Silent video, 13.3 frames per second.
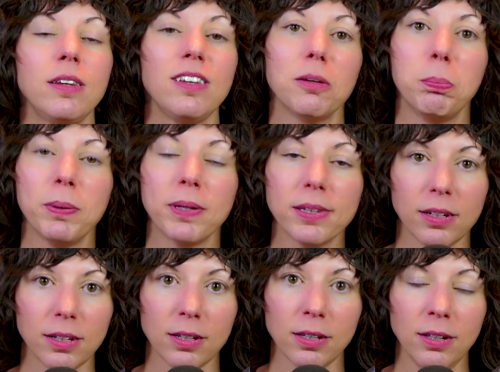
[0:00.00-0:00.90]
the
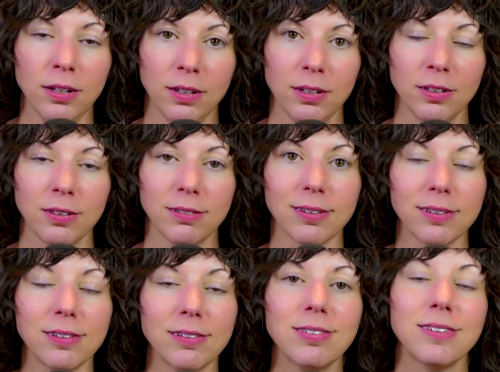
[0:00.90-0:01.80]
ability to
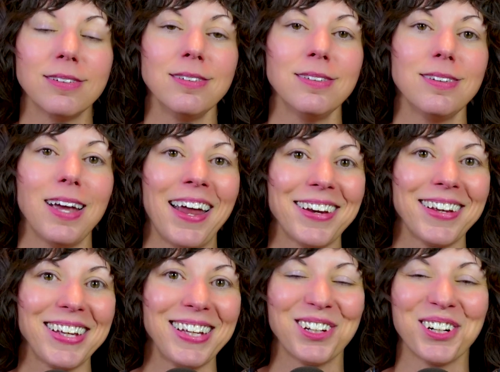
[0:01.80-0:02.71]
listen and
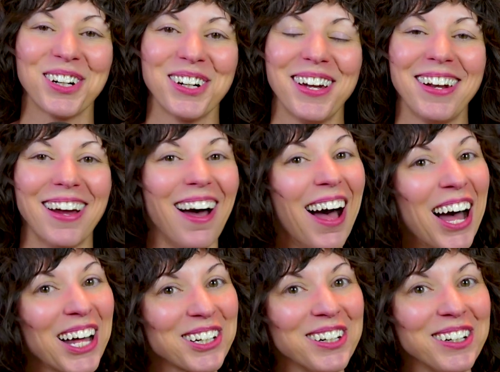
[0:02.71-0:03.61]
hear and
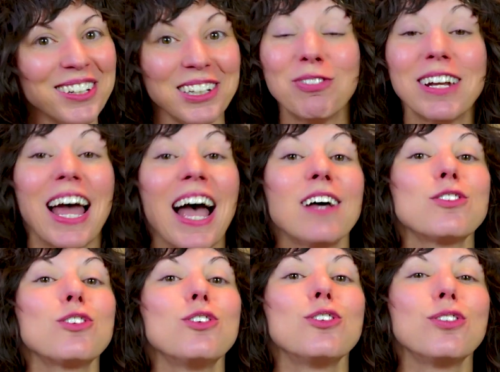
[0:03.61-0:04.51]
honor and even
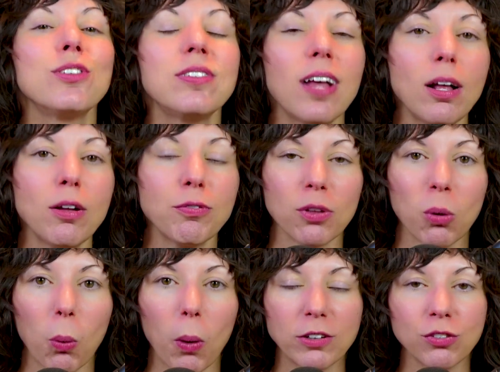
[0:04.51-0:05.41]
ask yourself
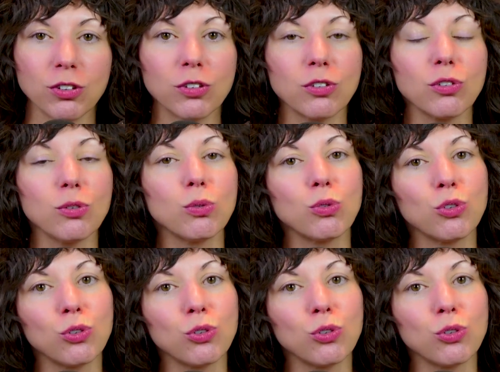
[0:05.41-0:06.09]
the questions you